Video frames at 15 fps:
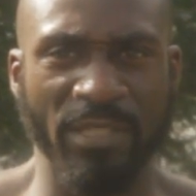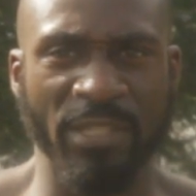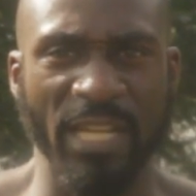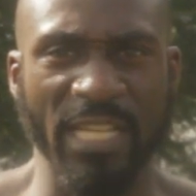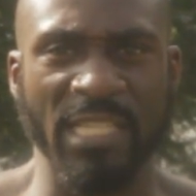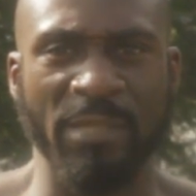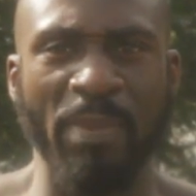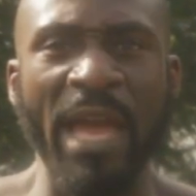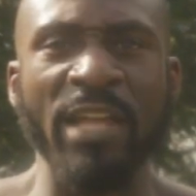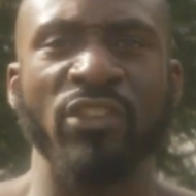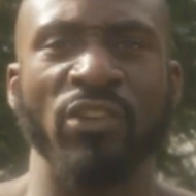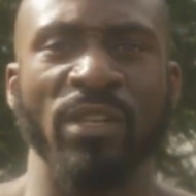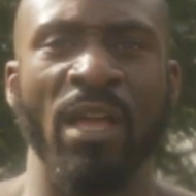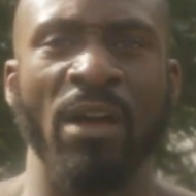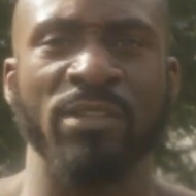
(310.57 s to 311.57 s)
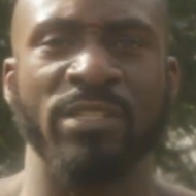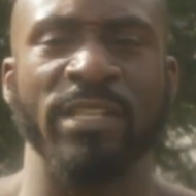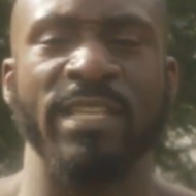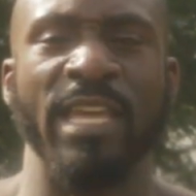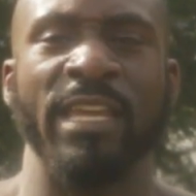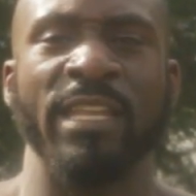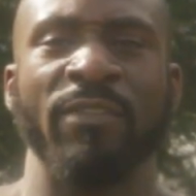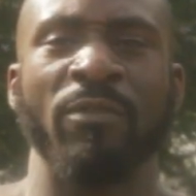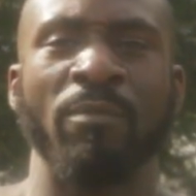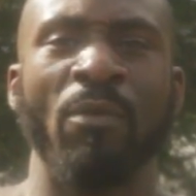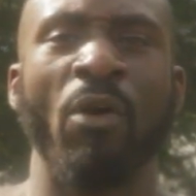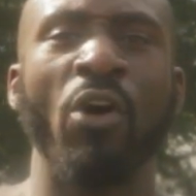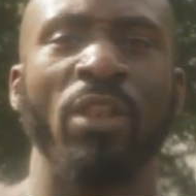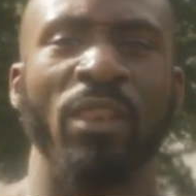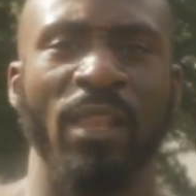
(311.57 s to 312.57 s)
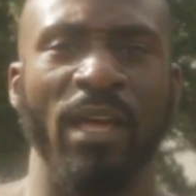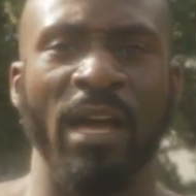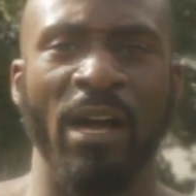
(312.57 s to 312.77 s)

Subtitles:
to expand your lungs to take in even more